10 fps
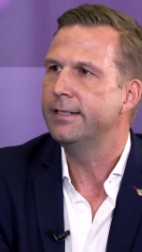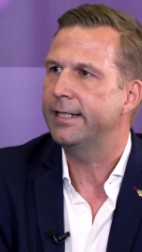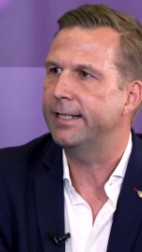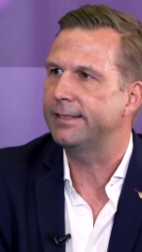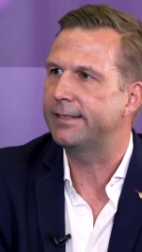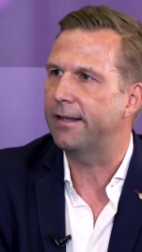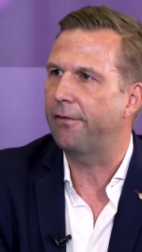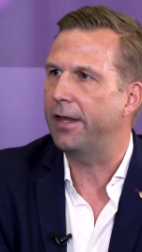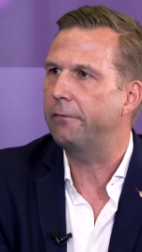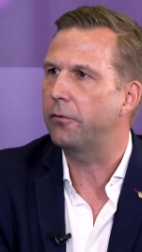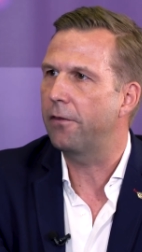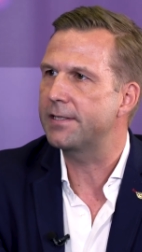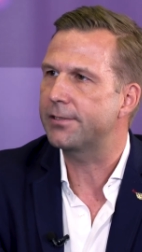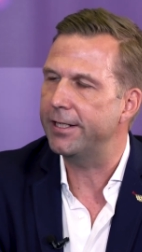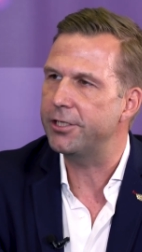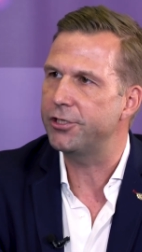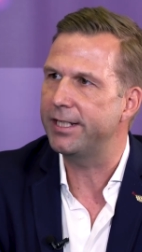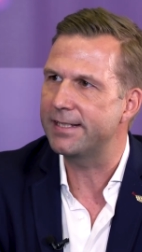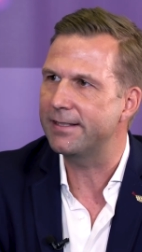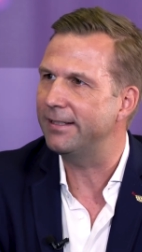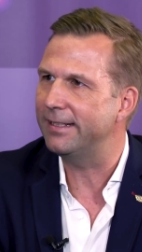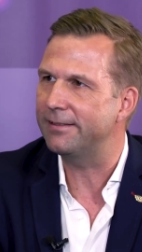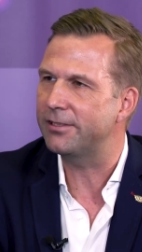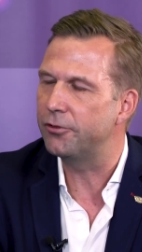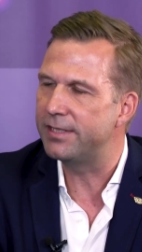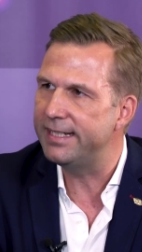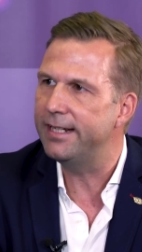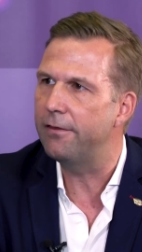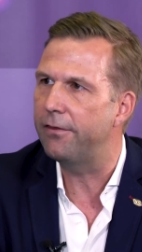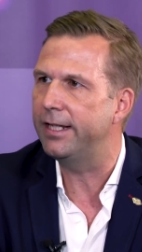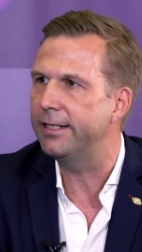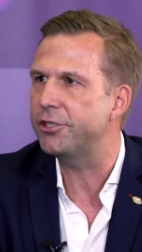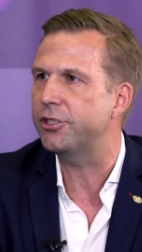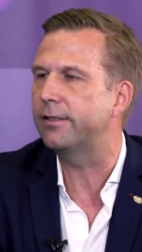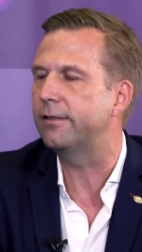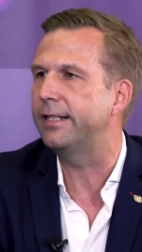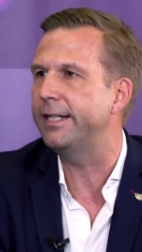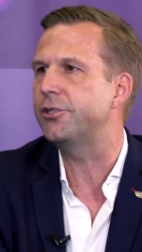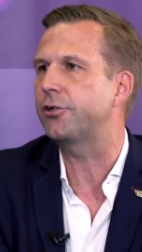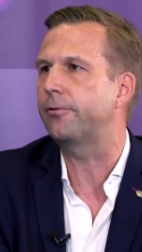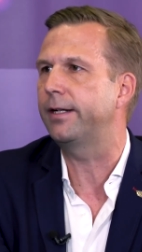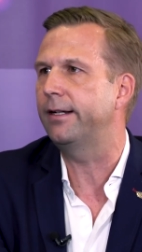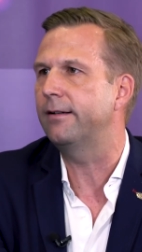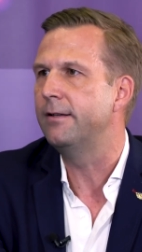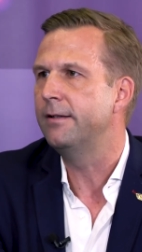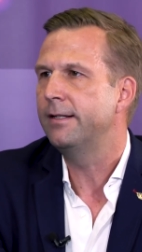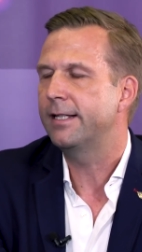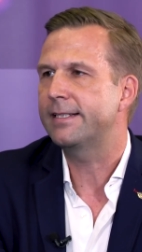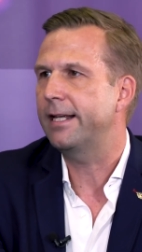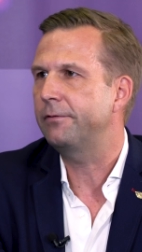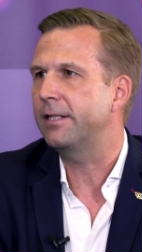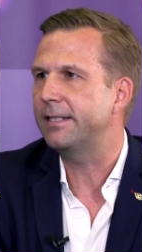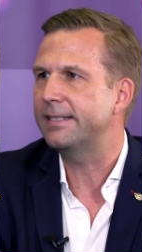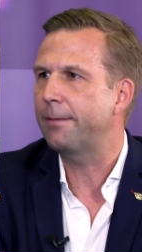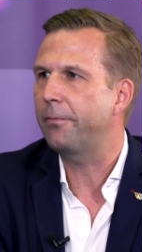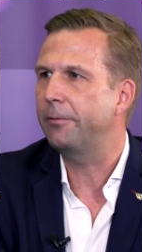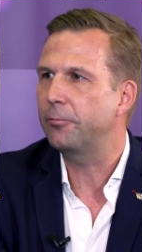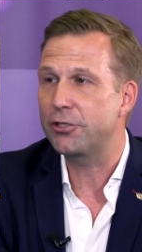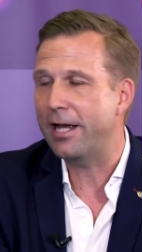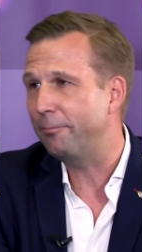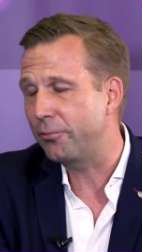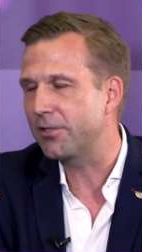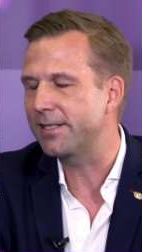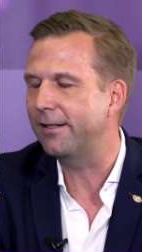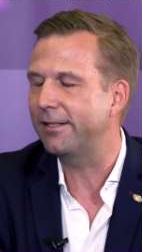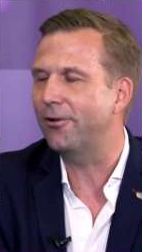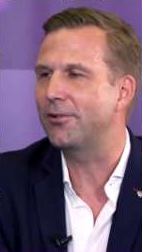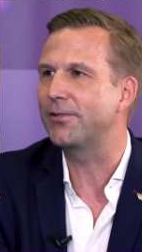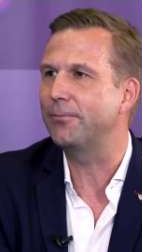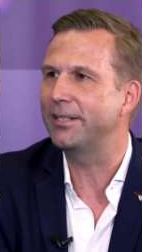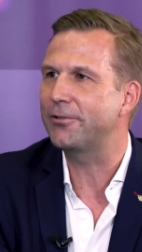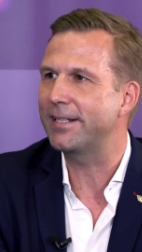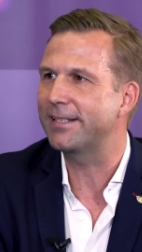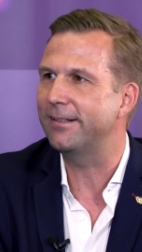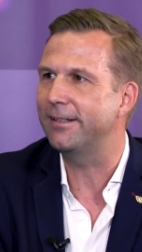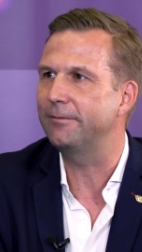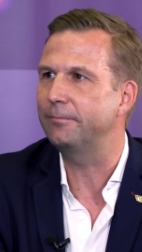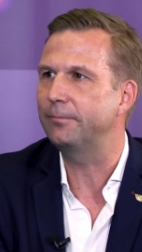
And uh, therefore, the strategies to deal the initial injury is definitely something which I'm personally also interested in.